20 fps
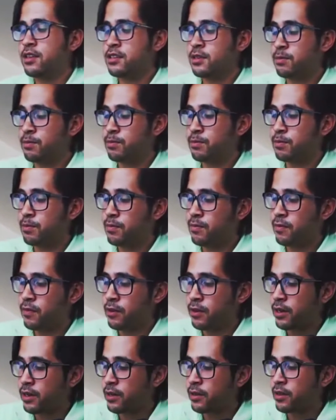That is a
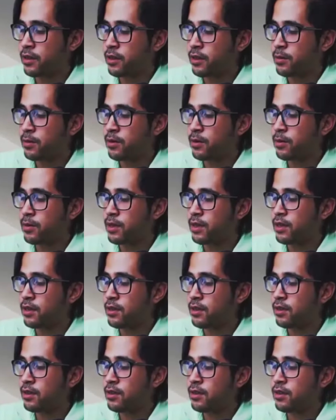very healthy number to be
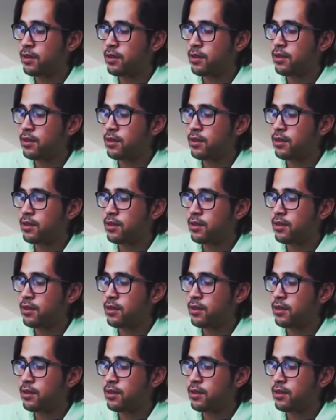at.